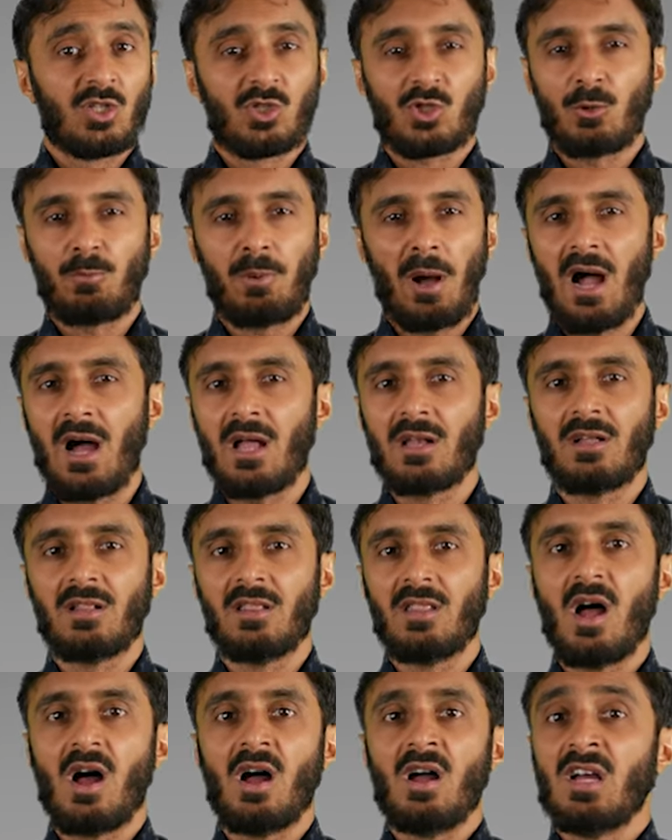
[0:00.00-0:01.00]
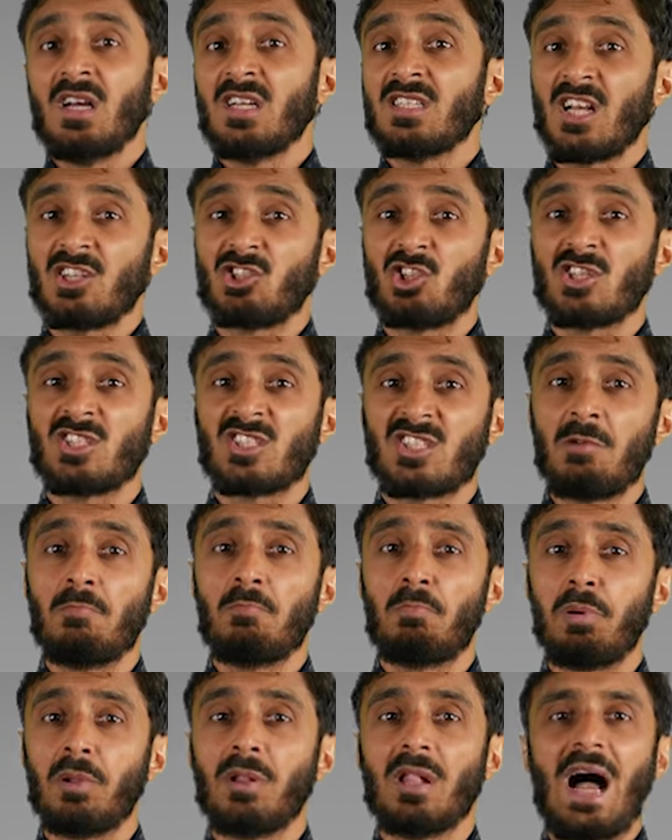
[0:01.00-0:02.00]
Subhanallah, such a
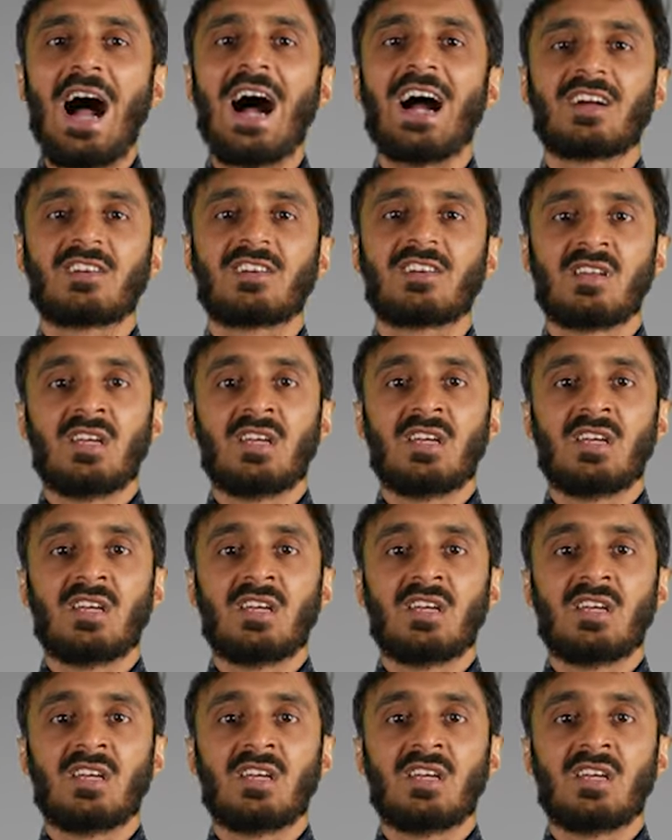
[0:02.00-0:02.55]
simple act,